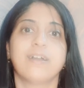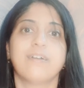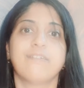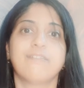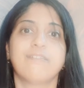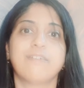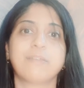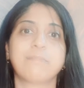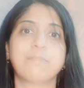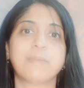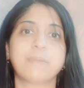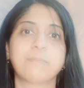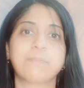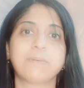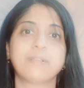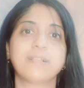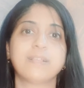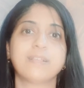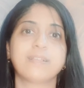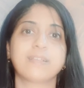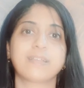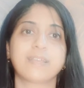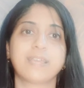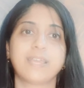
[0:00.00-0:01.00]
When
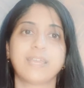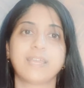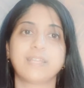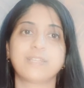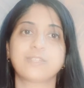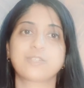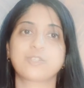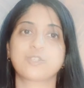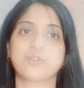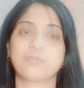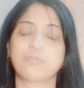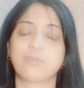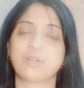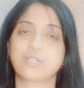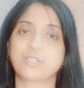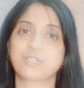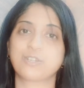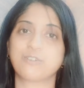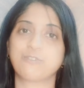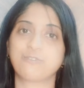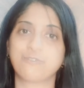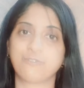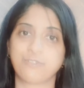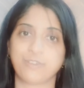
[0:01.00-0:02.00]
people gain so much
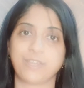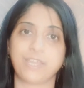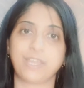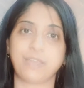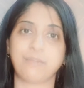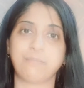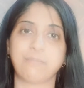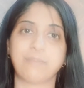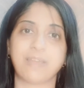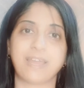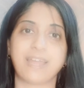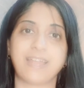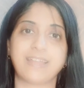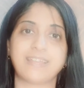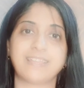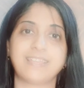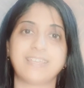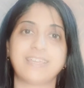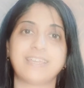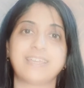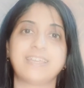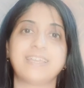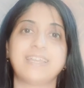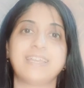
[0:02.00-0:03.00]
of fame and
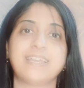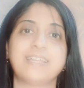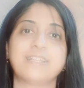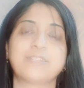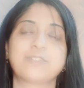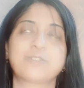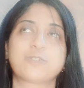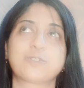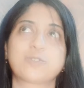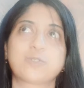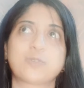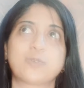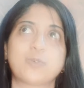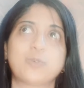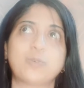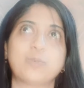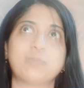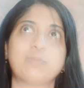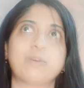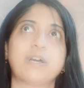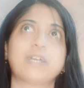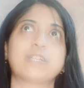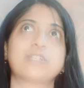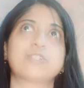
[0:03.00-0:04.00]
they gain so
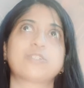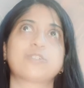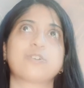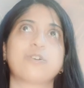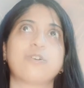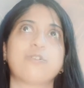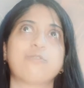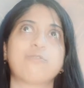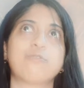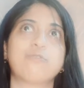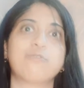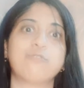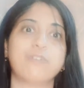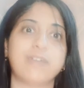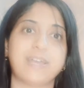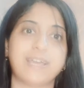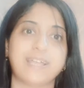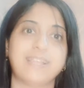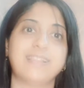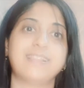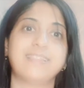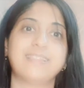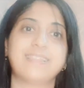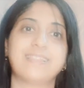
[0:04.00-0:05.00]
much of
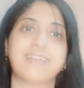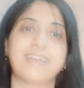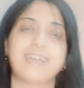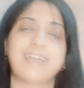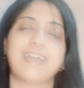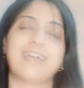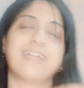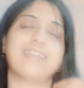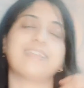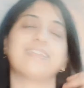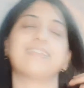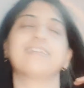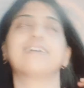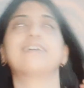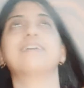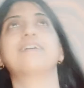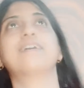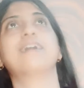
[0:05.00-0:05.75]
wealth and